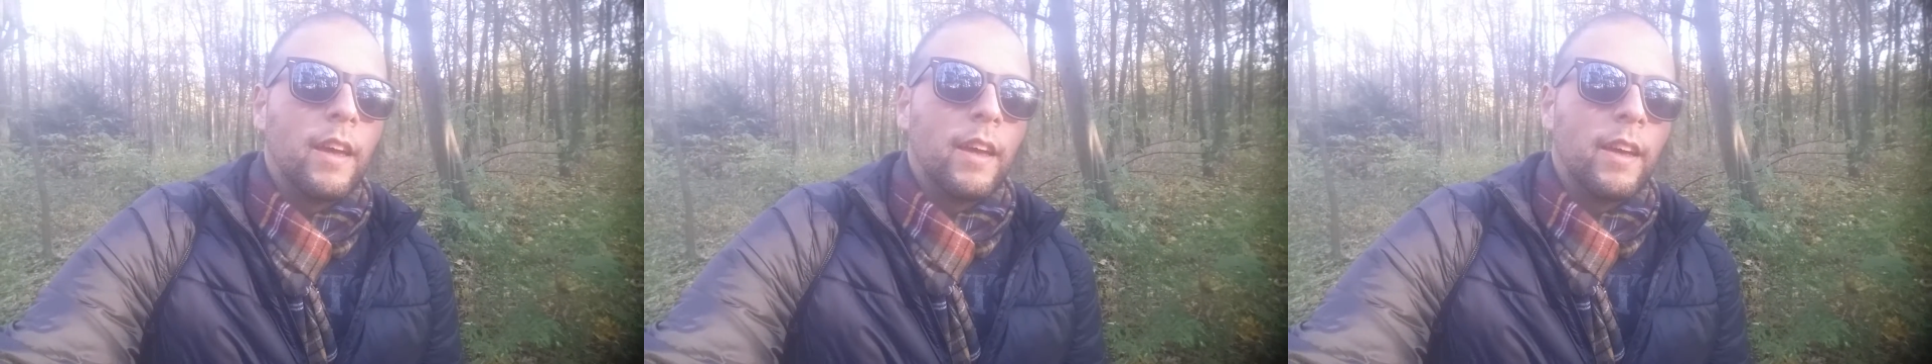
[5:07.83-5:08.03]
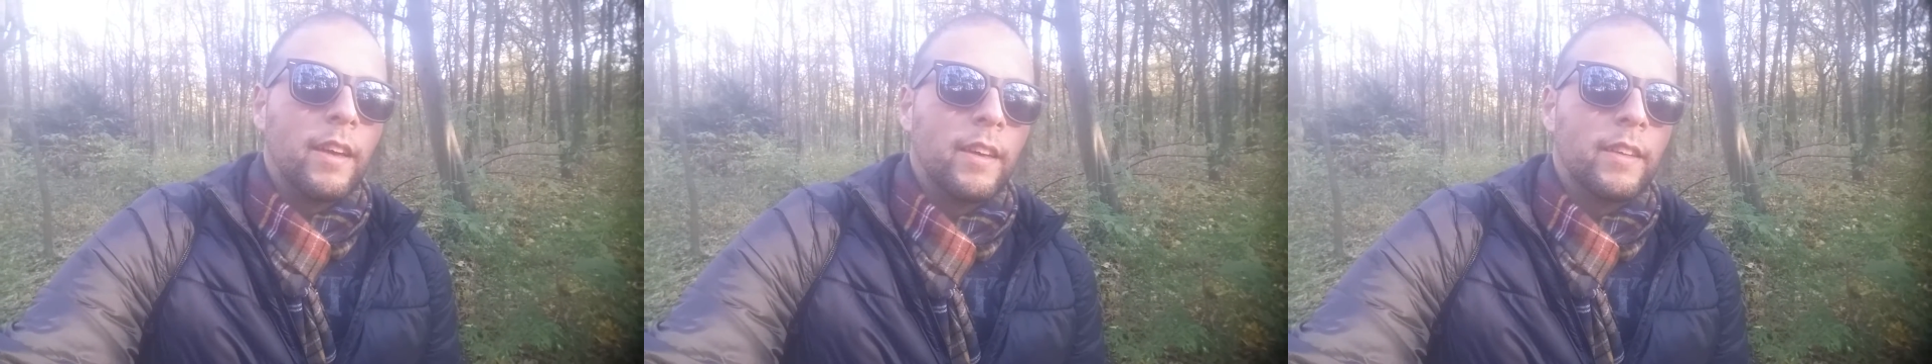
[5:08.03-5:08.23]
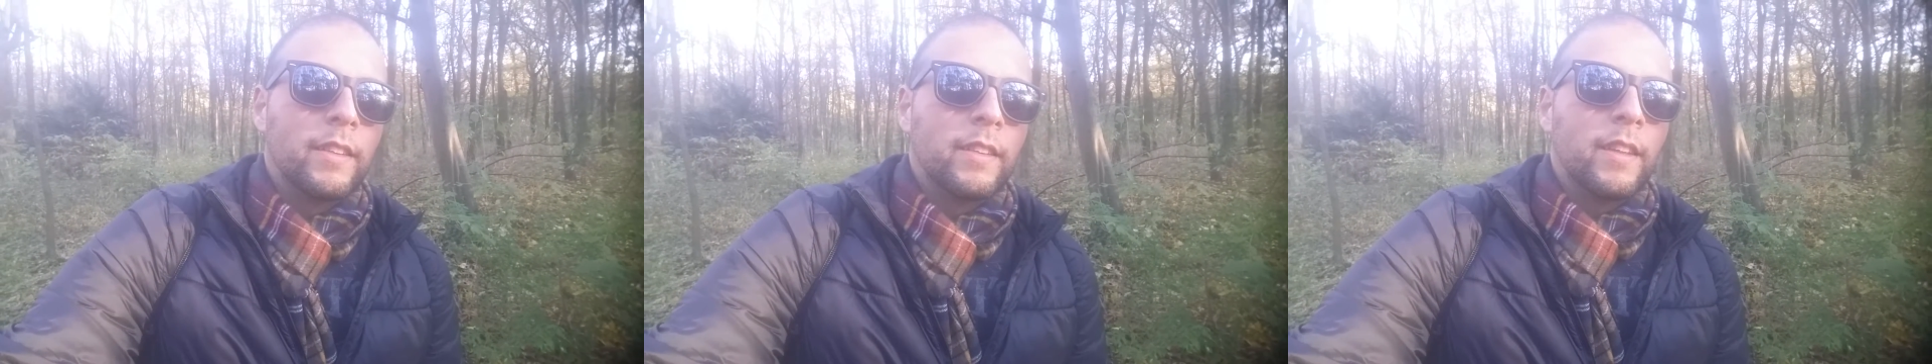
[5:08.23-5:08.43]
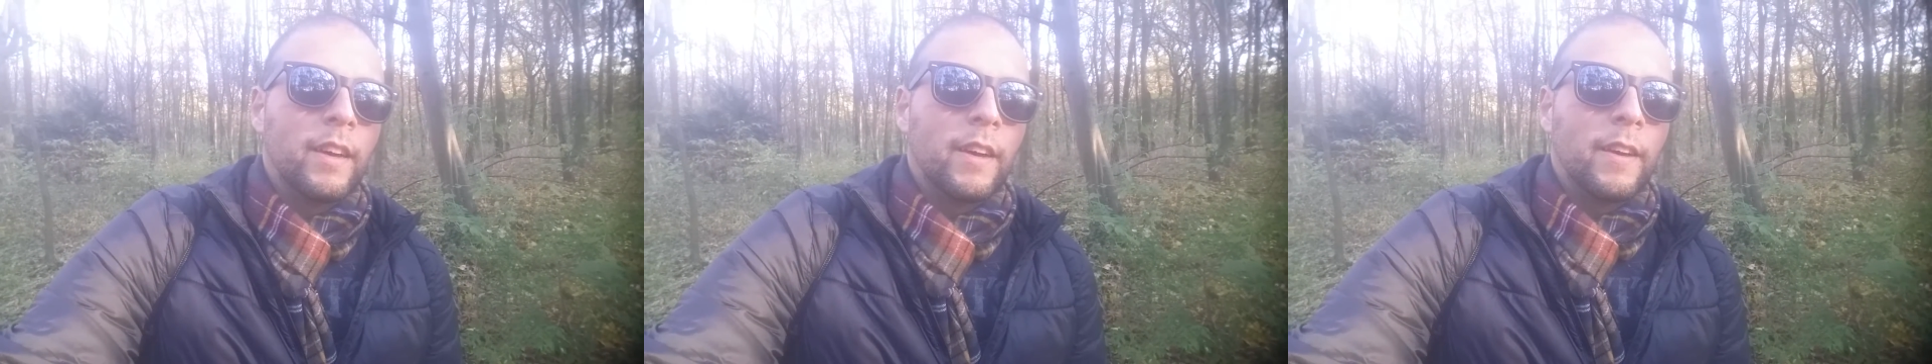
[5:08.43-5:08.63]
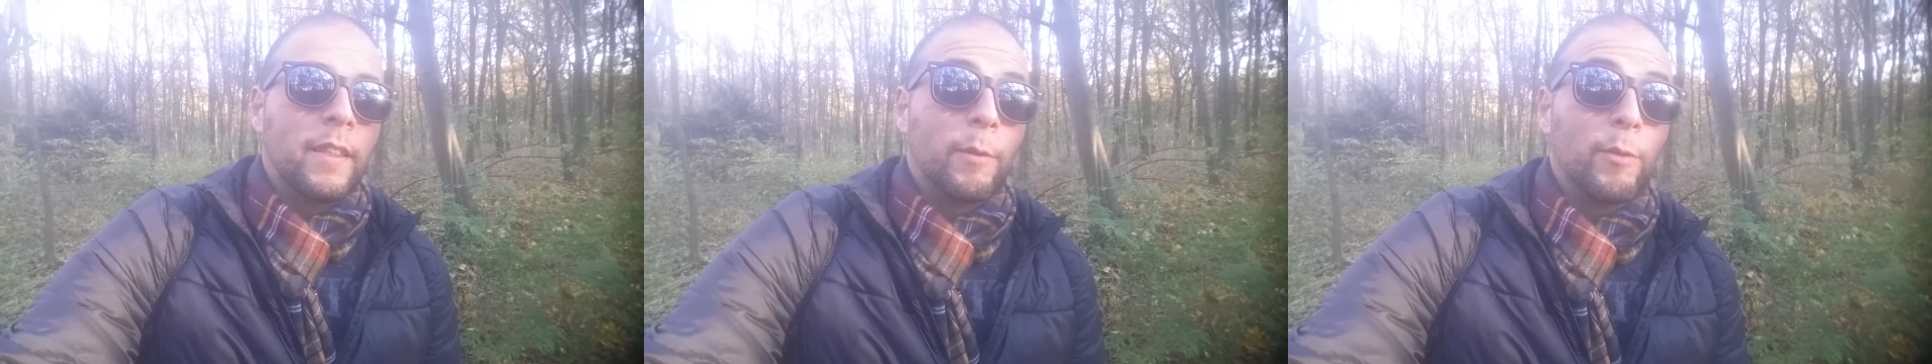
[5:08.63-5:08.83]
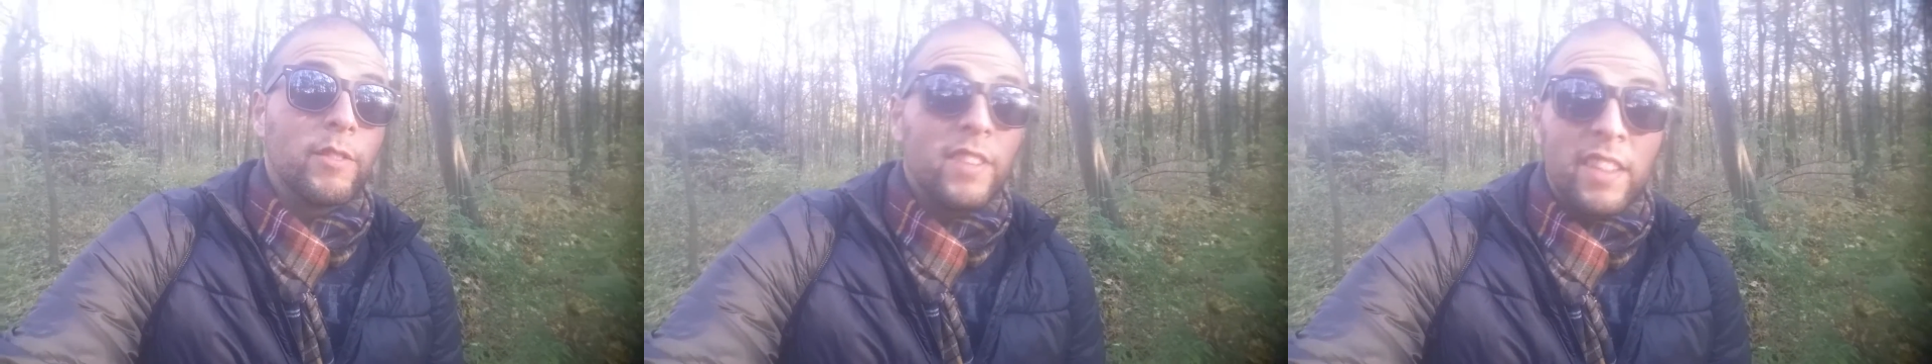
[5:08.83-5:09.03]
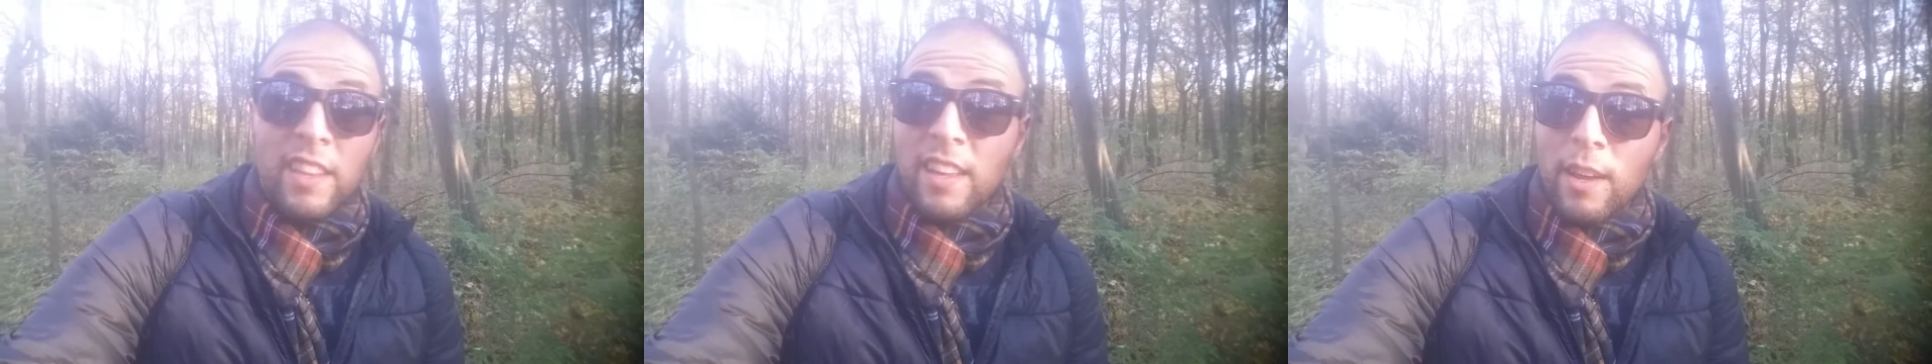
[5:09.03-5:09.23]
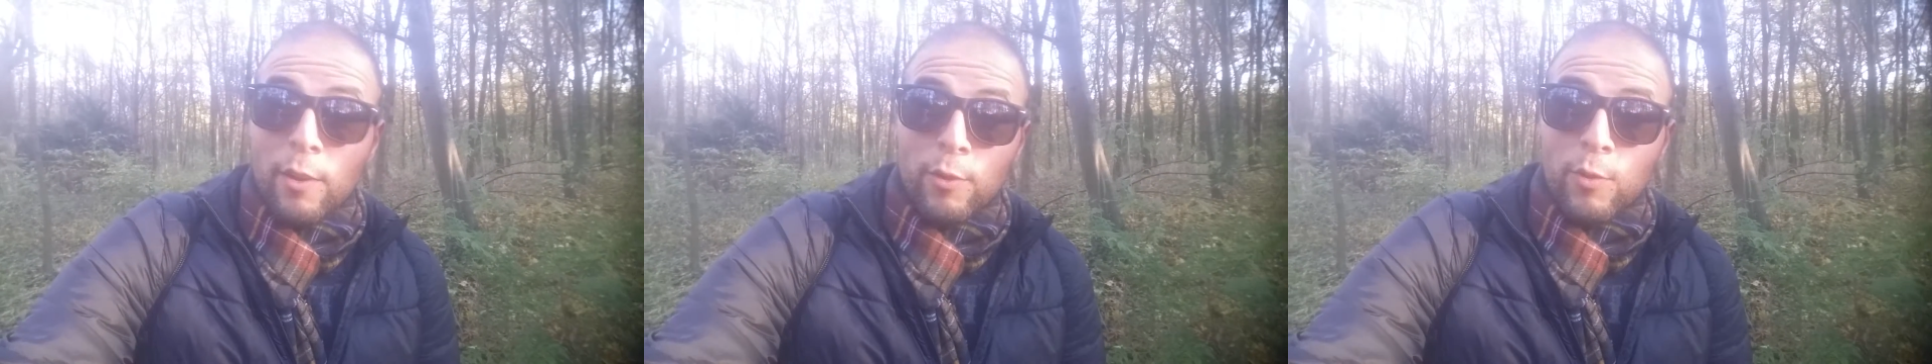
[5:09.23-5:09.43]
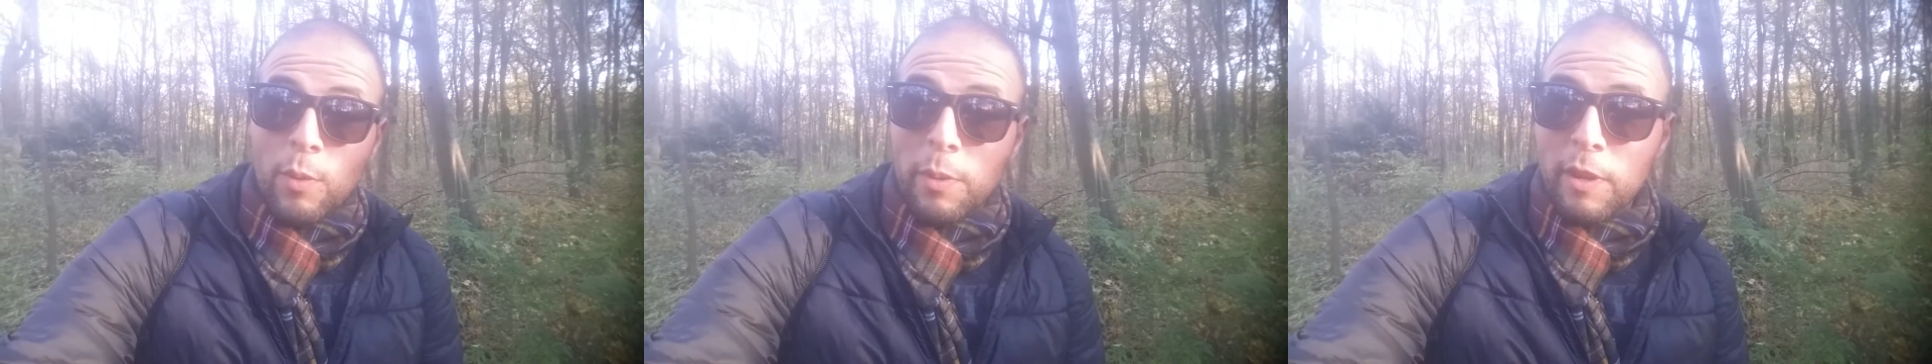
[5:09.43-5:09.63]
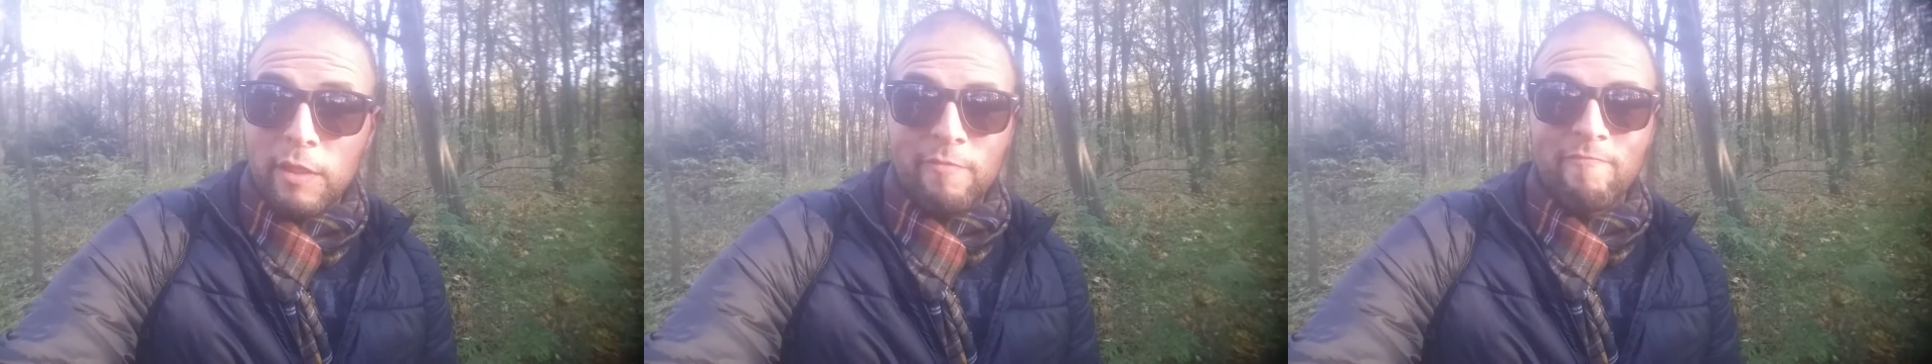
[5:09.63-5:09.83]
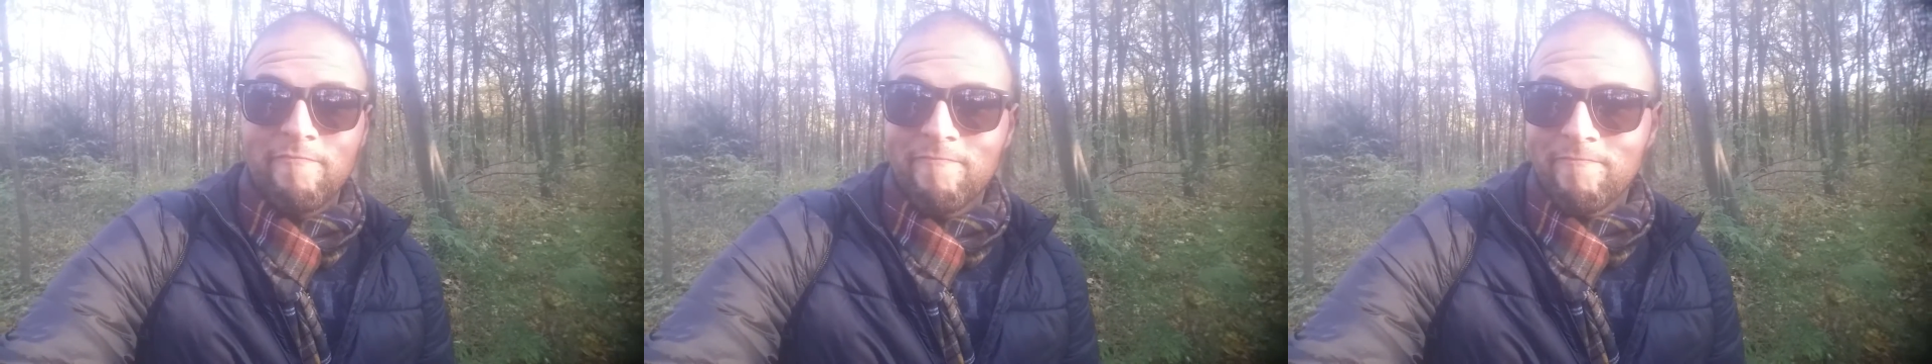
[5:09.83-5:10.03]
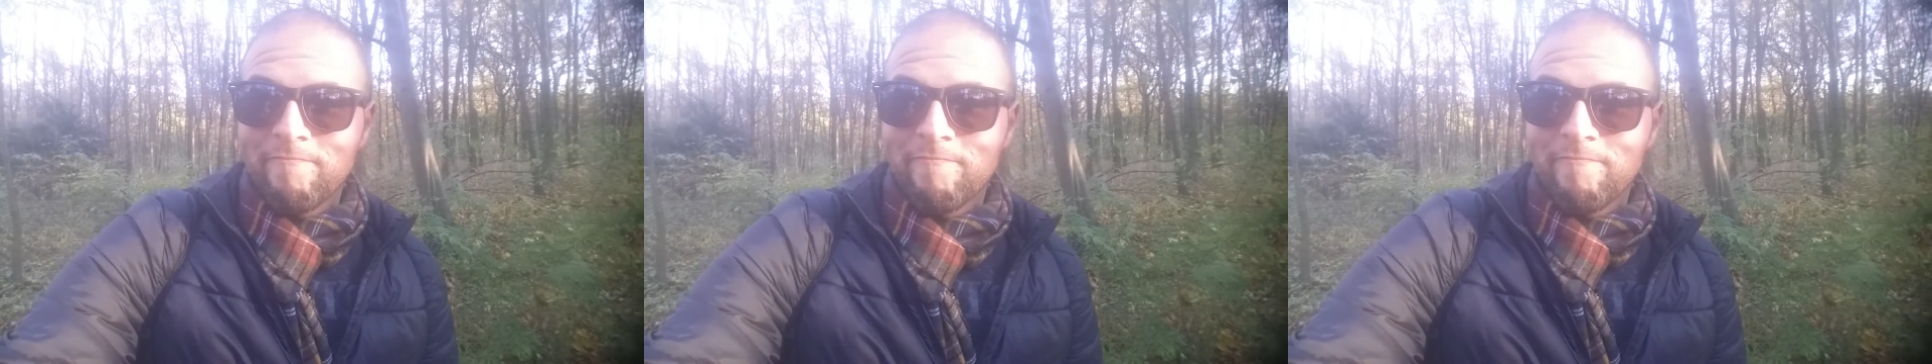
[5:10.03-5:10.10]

and there was nothing I could do about it.